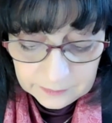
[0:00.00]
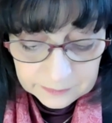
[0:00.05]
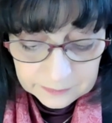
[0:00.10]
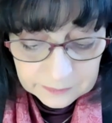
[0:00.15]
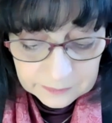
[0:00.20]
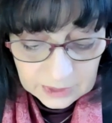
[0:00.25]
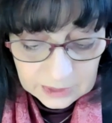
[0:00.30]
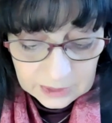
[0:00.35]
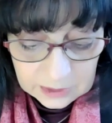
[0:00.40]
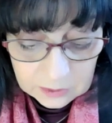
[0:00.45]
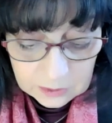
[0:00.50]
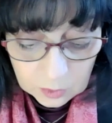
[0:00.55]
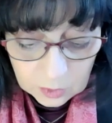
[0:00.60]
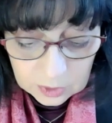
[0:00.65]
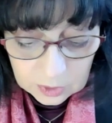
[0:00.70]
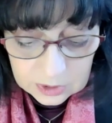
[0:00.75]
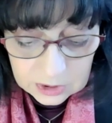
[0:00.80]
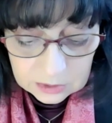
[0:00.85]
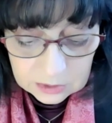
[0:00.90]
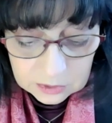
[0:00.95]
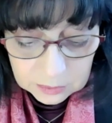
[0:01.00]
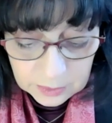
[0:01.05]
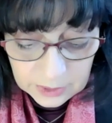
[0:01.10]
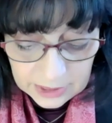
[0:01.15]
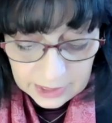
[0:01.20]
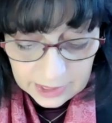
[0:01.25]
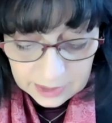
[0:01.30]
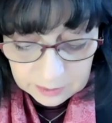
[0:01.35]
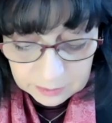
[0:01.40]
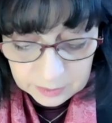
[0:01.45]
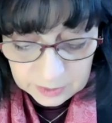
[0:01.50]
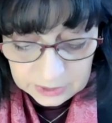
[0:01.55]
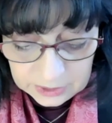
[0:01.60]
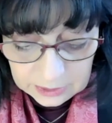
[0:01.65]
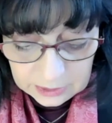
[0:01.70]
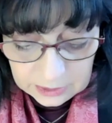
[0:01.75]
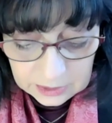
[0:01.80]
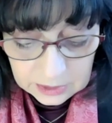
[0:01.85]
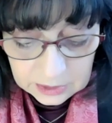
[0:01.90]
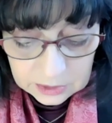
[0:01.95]
In order to be able
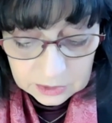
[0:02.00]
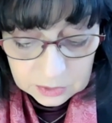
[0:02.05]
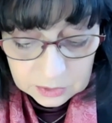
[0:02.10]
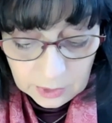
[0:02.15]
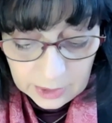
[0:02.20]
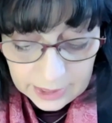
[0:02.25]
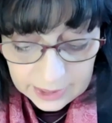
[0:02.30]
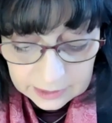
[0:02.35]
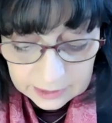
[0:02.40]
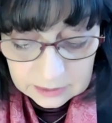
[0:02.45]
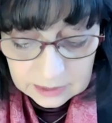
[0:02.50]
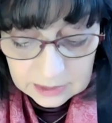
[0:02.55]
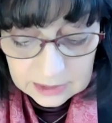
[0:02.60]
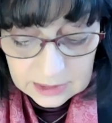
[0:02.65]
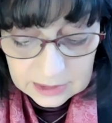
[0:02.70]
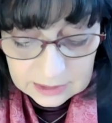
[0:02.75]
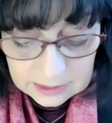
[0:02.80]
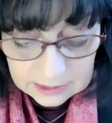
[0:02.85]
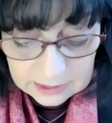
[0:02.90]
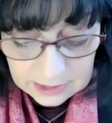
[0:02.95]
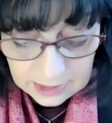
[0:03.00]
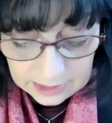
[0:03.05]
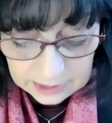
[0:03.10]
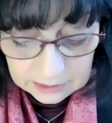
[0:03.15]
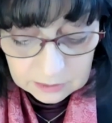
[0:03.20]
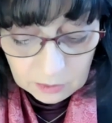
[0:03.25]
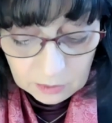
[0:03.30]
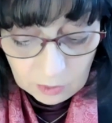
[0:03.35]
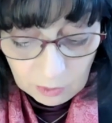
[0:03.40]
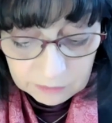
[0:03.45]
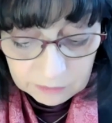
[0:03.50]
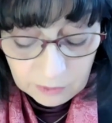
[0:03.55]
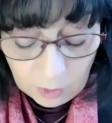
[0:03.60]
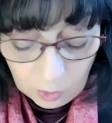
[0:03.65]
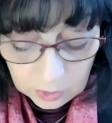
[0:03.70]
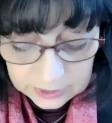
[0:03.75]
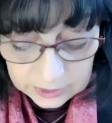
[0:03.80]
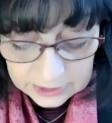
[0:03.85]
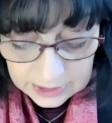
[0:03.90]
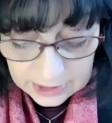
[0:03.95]
to enter the state of
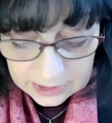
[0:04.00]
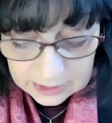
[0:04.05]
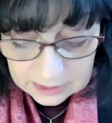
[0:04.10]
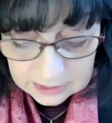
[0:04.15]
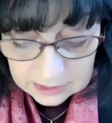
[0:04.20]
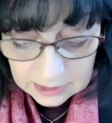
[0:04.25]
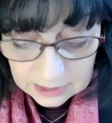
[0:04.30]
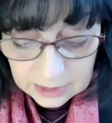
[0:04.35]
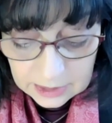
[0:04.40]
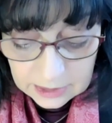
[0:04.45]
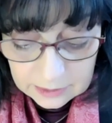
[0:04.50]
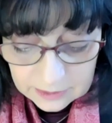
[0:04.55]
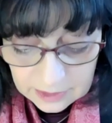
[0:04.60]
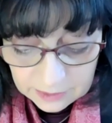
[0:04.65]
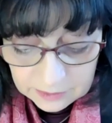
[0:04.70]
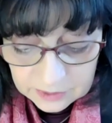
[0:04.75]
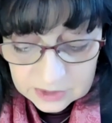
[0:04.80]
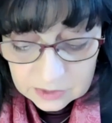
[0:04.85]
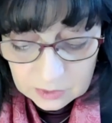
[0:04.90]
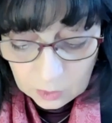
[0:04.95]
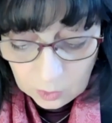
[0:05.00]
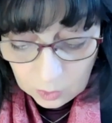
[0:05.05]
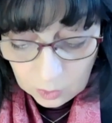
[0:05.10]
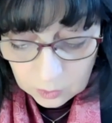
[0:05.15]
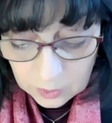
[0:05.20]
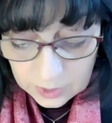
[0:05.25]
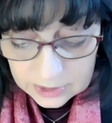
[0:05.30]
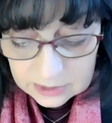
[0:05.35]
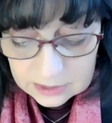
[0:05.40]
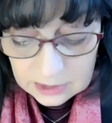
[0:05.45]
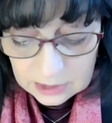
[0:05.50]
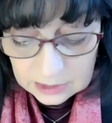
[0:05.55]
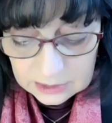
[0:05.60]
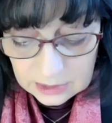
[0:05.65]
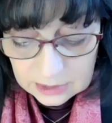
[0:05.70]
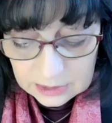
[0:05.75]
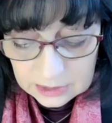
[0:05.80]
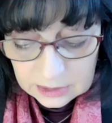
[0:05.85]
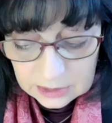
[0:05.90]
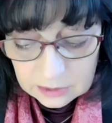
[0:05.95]
holiness, there is always the
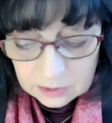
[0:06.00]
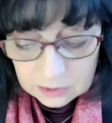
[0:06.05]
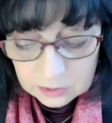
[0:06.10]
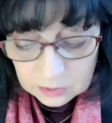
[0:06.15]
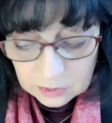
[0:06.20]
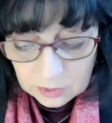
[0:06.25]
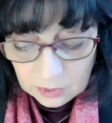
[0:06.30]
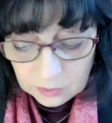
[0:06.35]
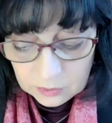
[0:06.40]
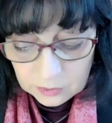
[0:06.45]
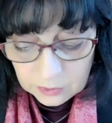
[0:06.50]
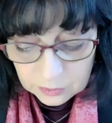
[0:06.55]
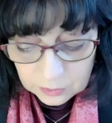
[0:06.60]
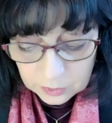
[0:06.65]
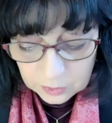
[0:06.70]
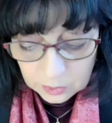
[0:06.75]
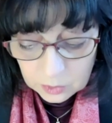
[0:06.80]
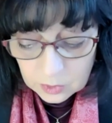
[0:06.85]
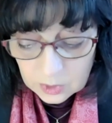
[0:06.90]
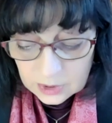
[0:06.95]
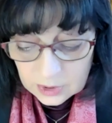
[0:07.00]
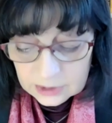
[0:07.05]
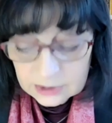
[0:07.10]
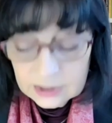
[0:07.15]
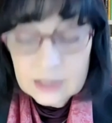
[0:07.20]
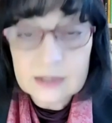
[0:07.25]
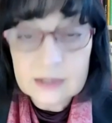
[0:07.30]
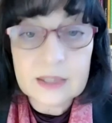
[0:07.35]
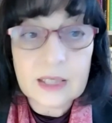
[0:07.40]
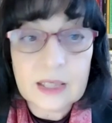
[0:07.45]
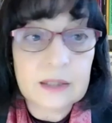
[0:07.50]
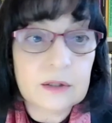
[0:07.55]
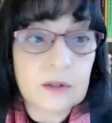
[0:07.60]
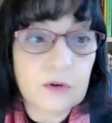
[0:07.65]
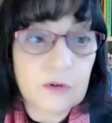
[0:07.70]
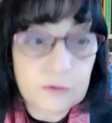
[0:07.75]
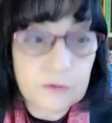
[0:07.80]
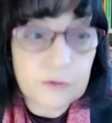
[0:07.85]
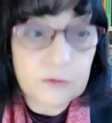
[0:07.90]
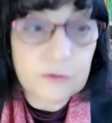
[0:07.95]
need to go through the state
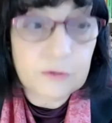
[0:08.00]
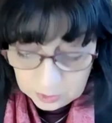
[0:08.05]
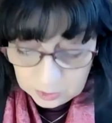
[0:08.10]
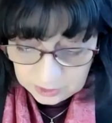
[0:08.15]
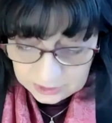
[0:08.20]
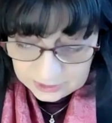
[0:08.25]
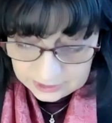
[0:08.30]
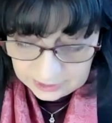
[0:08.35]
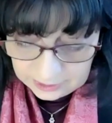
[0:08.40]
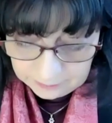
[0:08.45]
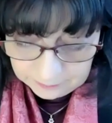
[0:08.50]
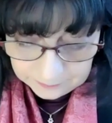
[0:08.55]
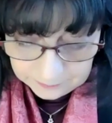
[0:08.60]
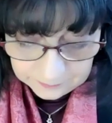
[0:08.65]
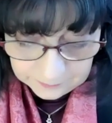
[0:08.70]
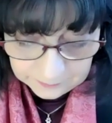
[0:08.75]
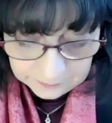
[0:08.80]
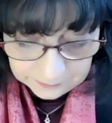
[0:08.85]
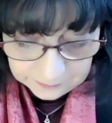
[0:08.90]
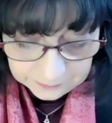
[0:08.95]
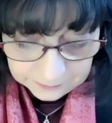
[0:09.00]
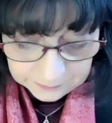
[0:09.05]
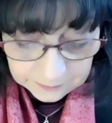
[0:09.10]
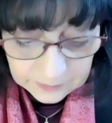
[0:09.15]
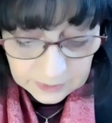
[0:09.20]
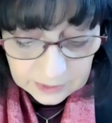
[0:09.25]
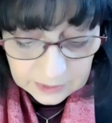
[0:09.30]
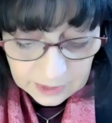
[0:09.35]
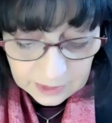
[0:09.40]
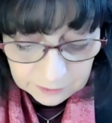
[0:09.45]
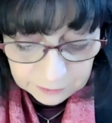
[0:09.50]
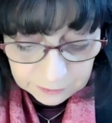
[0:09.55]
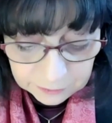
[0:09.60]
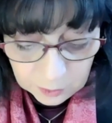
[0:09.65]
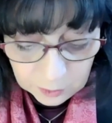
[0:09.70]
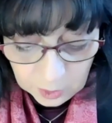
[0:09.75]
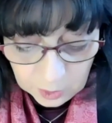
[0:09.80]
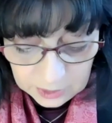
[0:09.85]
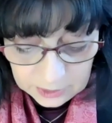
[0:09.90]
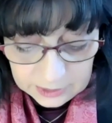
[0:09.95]
of purity.
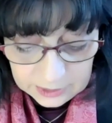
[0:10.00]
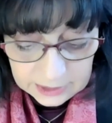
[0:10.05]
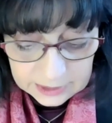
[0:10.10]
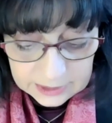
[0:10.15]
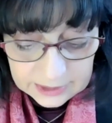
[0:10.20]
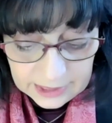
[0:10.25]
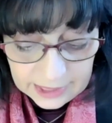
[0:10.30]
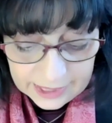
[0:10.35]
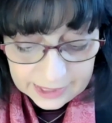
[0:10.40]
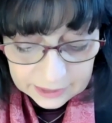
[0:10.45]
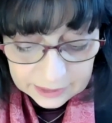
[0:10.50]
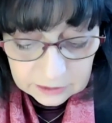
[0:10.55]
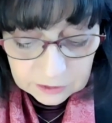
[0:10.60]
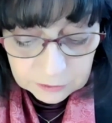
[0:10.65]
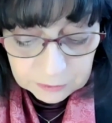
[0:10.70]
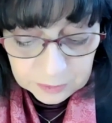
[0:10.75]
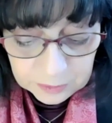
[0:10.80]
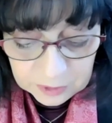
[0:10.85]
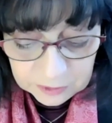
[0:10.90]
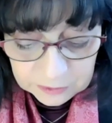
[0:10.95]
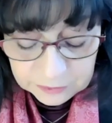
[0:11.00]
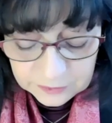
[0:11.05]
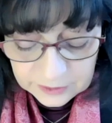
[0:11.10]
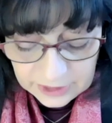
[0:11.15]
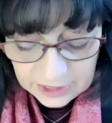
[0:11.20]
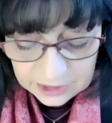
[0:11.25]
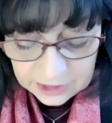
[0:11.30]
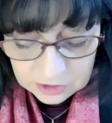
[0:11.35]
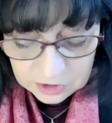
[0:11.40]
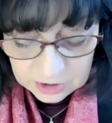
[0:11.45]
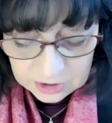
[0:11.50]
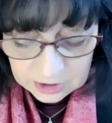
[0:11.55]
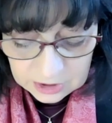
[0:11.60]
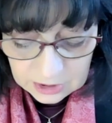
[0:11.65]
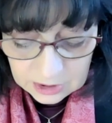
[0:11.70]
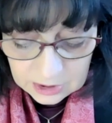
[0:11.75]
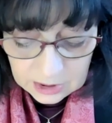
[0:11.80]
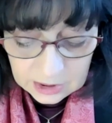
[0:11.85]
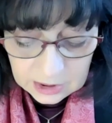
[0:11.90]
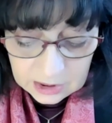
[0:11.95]
Therefore, the act of purification
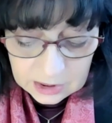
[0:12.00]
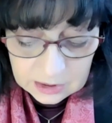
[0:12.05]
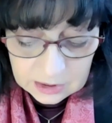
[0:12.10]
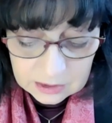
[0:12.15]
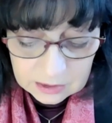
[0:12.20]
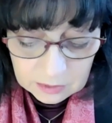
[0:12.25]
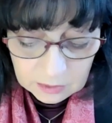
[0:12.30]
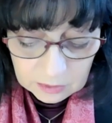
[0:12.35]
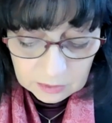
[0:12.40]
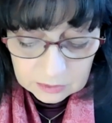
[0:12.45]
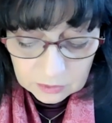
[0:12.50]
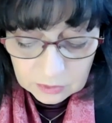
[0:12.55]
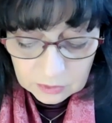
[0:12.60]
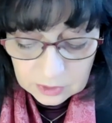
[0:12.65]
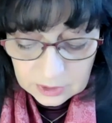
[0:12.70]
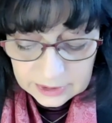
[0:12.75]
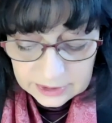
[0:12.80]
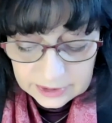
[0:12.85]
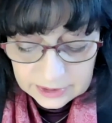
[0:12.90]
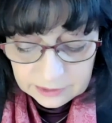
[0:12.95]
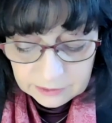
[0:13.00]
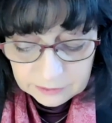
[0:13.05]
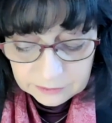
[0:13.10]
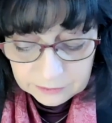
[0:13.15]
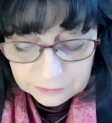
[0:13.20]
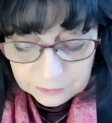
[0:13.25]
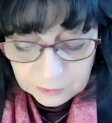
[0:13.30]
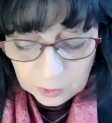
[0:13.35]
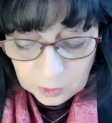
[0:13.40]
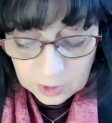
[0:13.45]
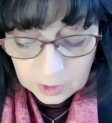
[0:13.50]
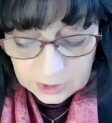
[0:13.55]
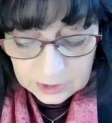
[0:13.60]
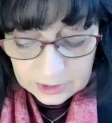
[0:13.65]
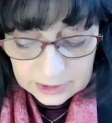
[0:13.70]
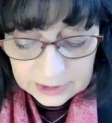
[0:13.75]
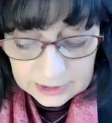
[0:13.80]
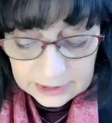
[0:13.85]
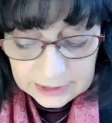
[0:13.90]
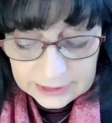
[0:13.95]
is not only for
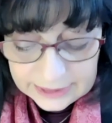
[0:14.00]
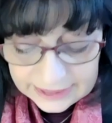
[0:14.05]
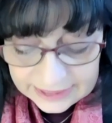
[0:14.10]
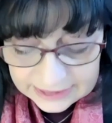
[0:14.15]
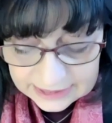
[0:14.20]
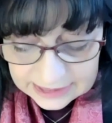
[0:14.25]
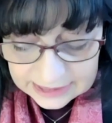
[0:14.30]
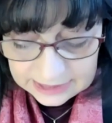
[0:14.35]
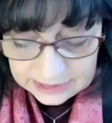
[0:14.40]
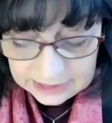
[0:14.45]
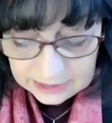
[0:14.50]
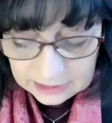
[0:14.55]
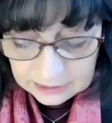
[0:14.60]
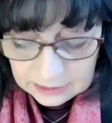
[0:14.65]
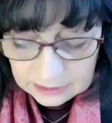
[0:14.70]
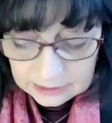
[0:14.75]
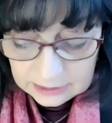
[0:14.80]
cleansing